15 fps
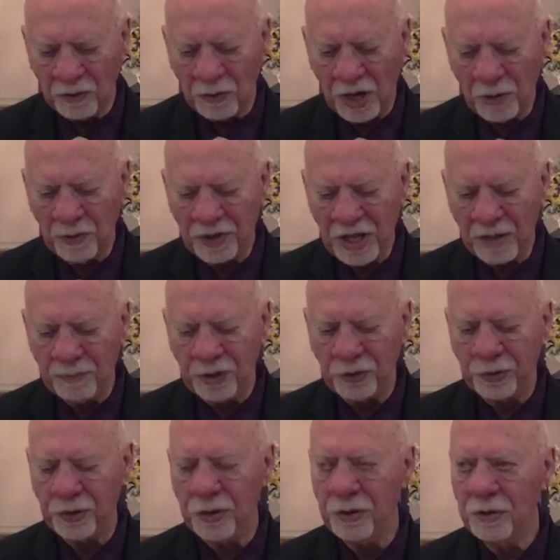Why will that be
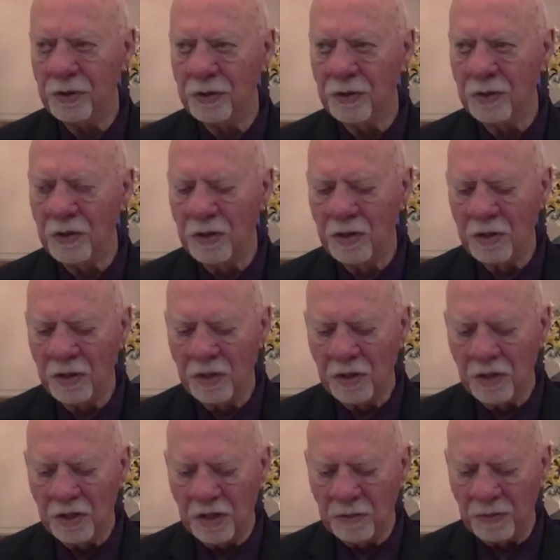true?
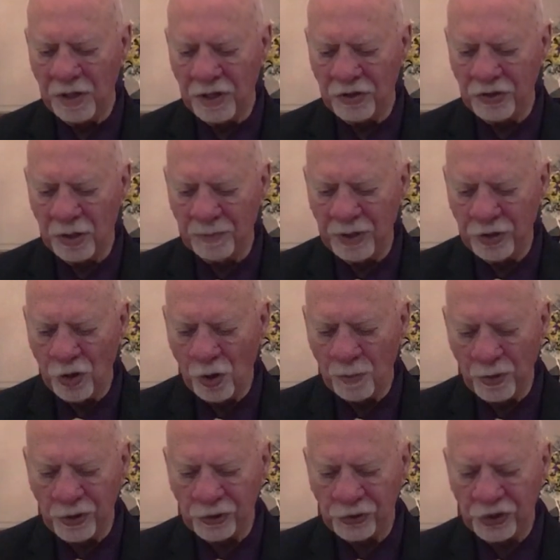because there'll be no
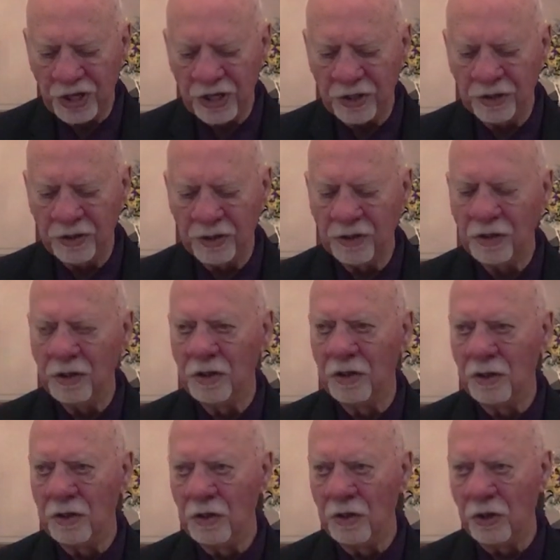more sin
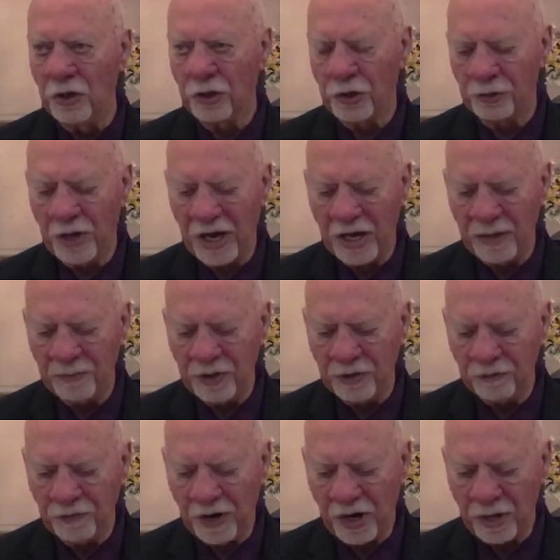or crime,
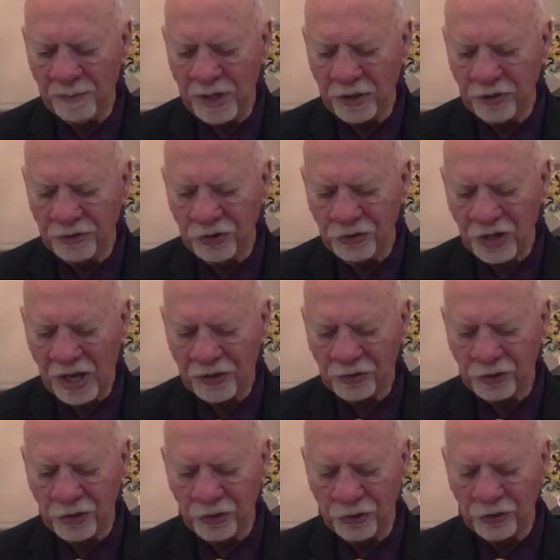environmental
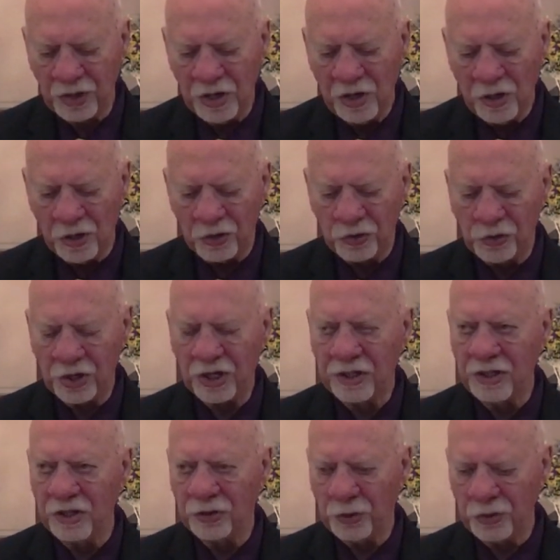disasters, or
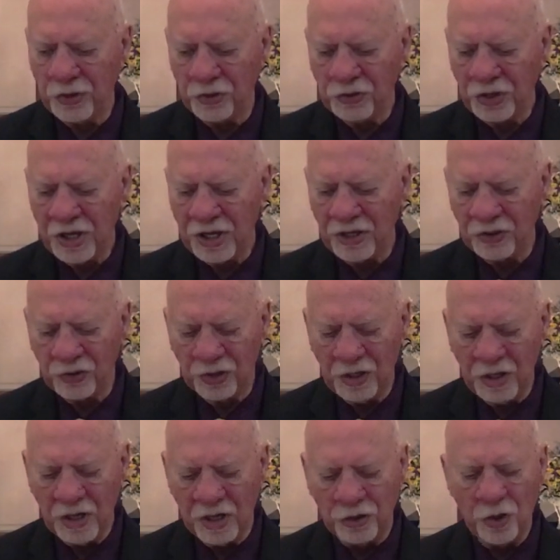sickness or disease,
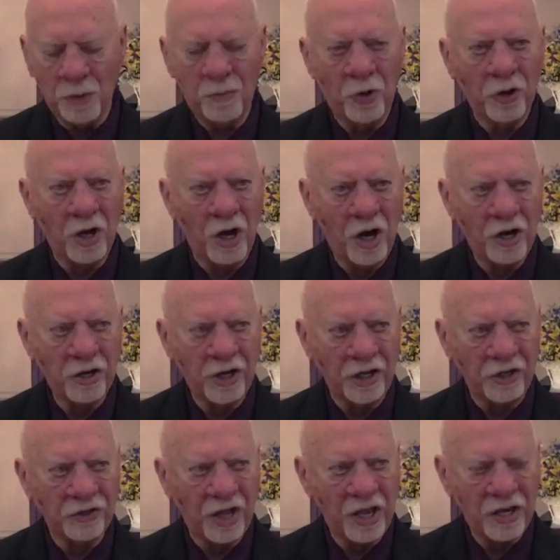no more
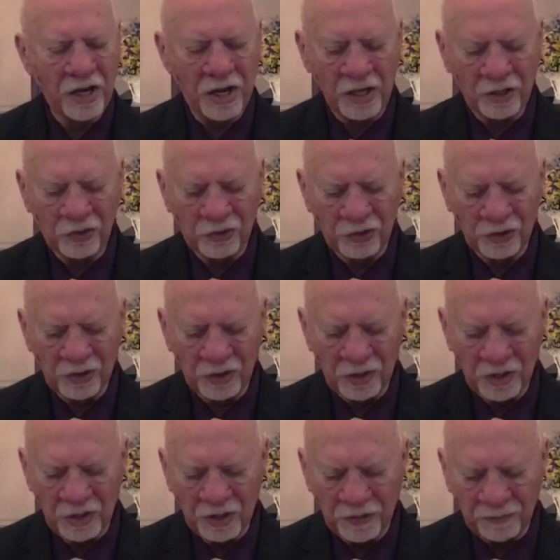heartaches, headaches.
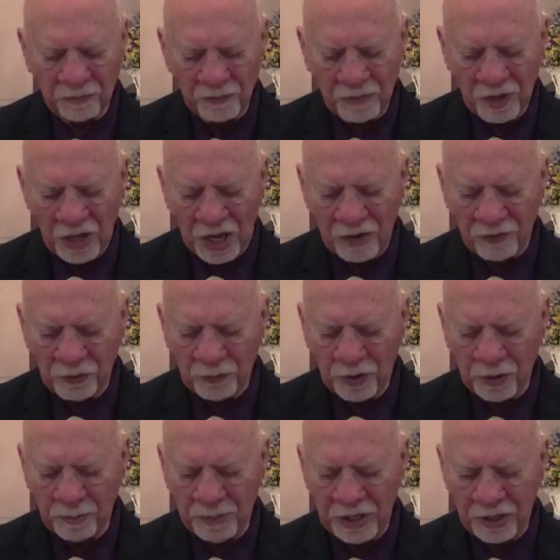Heaven
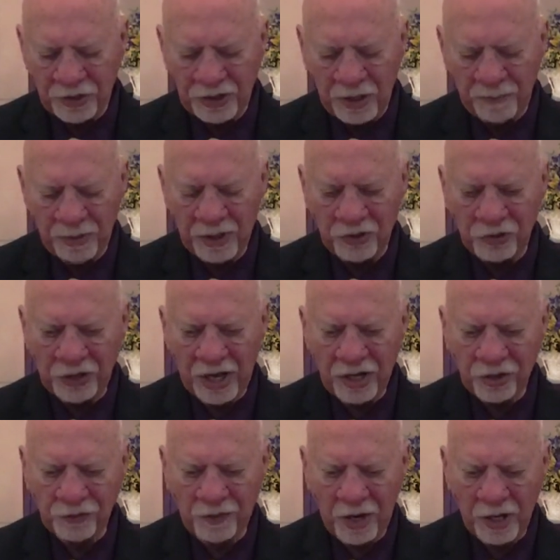will be a deeply
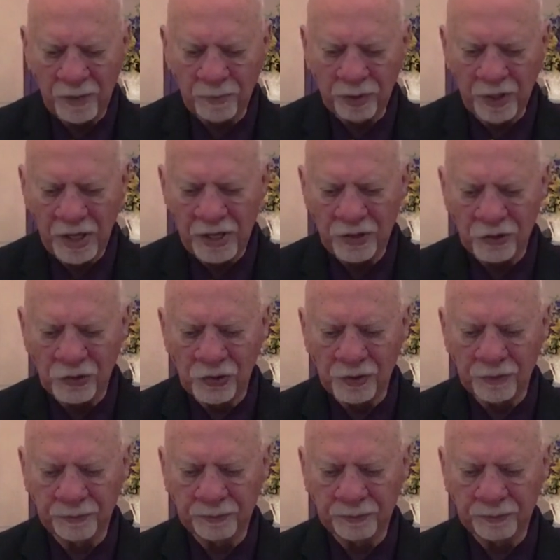satisfying place.